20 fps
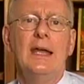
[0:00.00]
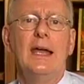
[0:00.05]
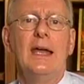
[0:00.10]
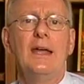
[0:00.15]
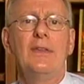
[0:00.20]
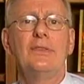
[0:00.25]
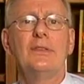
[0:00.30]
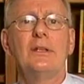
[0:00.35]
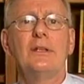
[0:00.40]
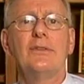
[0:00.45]

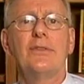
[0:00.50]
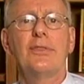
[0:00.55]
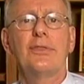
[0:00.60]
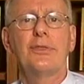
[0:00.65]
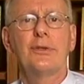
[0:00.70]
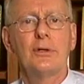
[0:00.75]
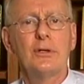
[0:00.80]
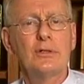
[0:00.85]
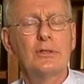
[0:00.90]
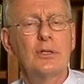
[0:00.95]
And the
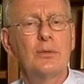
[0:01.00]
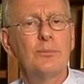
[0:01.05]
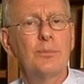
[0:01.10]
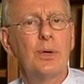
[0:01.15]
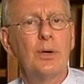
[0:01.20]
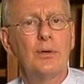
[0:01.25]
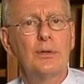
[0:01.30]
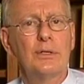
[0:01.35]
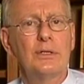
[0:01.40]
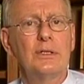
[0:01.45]
third
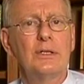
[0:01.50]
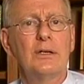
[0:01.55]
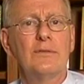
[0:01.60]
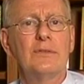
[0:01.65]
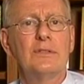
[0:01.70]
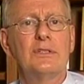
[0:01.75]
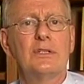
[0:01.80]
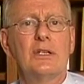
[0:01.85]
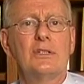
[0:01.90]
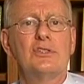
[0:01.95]
component of
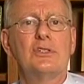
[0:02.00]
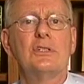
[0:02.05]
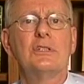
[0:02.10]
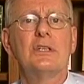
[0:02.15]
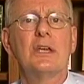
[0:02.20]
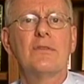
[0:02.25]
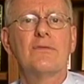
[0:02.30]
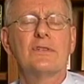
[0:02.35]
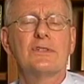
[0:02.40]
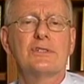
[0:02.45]
attention
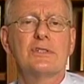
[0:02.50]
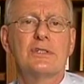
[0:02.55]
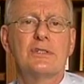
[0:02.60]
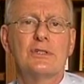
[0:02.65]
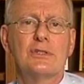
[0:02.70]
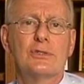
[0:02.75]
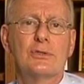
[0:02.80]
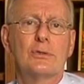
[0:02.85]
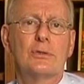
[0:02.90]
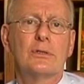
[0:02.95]
deficit
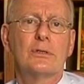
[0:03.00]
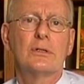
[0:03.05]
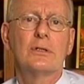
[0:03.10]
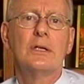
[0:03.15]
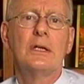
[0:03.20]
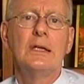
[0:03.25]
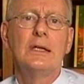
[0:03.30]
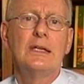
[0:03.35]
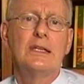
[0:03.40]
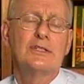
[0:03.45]
disorder
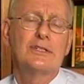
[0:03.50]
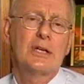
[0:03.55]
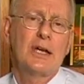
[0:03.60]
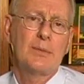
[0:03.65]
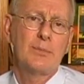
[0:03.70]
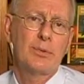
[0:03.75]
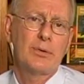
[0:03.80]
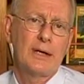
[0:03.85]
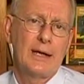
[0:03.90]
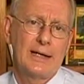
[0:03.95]
is
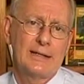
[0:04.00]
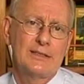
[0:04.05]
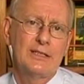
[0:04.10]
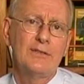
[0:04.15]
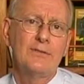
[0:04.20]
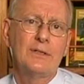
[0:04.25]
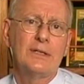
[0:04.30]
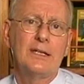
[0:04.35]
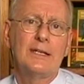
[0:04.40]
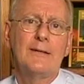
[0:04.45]

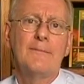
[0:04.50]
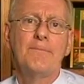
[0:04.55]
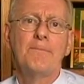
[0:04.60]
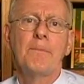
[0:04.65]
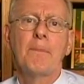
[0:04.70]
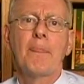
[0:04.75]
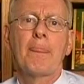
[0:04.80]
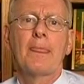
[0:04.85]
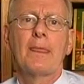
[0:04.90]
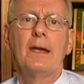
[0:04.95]
hyperactivity.
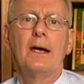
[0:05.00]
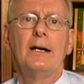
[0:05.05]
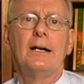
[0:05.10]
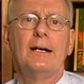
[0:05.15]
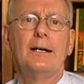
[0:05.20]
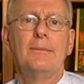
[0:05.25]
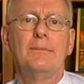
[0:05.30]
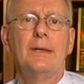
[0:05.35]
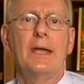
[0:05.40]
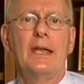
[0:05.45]

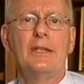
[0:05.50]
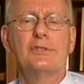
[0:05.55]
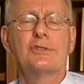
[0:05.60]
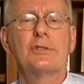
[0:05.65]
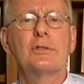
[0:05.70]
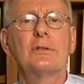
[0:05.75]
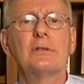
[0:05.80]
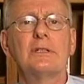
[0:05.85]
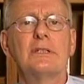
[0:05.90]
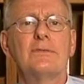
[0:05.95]
And
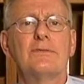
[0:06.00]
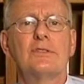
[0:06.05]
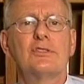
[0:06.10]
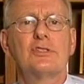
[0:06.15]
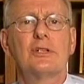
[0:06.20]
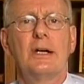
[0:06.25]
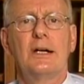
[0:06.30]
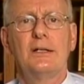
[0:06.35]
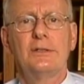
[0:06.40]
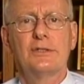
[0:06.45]
certainly if a
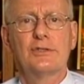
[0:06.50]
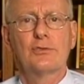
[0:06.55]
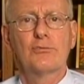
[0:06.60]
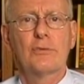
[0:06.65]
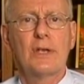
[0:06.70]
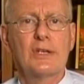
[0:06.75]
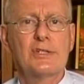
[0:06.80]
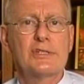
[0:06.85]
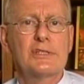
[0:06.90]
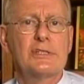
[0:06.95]
child is
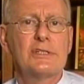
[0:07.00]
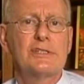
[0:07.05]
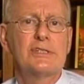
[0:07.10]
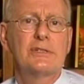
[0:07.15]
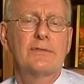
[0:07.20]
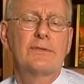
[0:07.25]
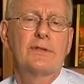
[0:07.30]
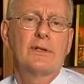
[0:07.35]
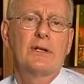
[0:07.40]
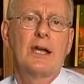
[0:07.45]
restless,
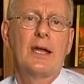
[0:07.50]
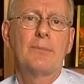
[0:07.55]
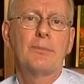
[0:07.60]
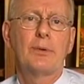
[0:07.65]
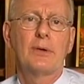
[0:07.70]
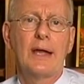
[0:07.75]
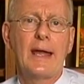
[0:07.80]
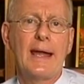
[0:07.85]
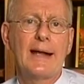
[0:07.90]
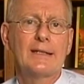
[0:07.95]
if they're
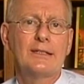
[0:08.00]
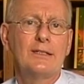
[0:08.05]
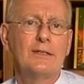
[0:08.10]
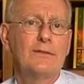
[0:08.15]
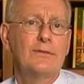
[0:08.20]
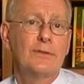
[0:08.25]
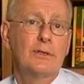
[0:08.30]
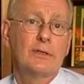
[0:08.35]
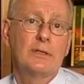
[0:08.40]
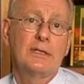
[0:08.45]

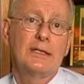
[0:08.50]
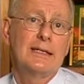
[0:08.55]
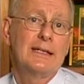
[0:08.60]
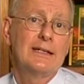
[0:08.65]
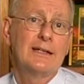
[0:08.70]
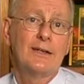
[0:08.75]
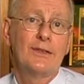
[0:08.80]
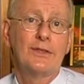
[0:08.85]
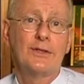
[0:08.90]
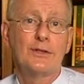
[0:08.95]
hyperactive, they're going to
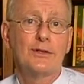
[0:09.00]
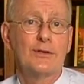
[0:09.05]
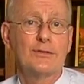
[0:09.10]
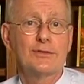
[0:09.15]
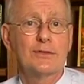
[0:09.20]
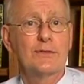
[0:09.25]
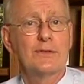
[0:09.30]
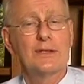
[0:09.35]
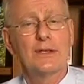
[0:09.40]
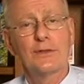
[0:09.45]
get on the
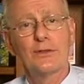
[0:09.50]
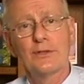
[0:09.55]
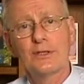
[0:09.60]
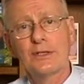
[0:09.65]
nerves of the other